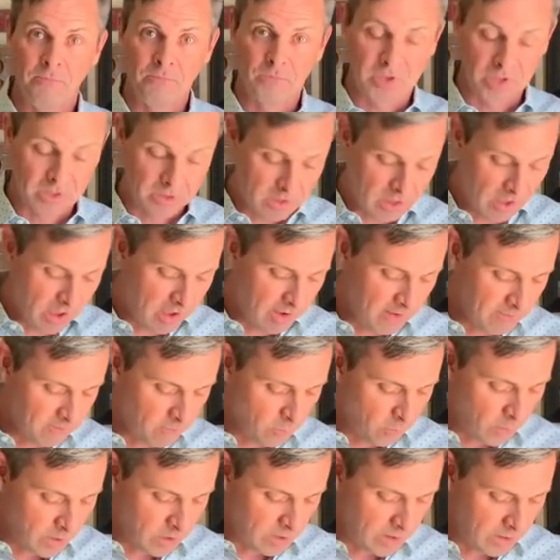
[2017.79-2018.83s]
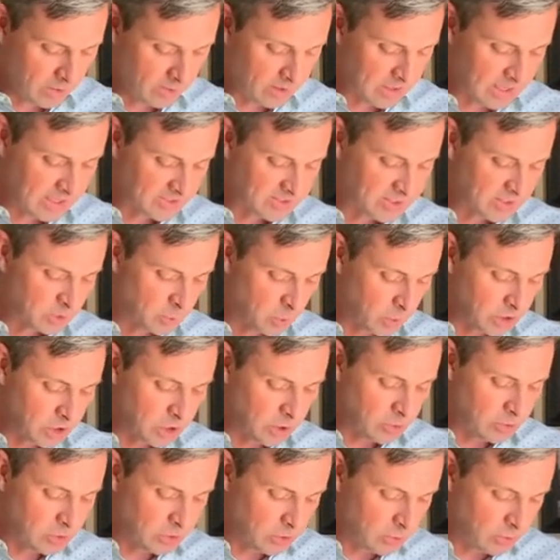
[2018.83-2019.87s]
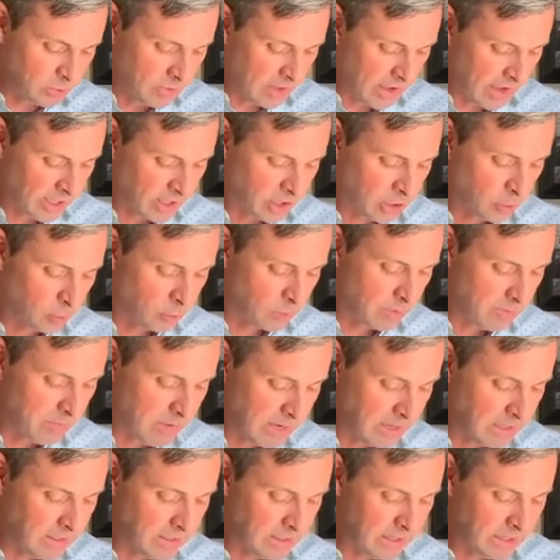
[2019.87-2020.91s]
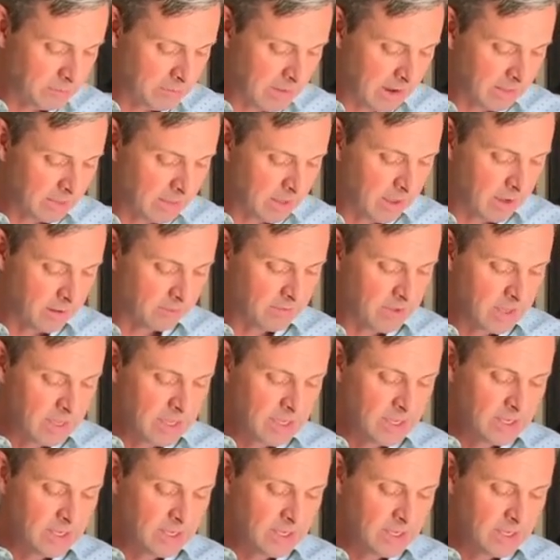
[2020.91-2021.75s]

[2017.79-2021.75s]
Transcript: To love one another. And he says, when you do that, you remain in my love.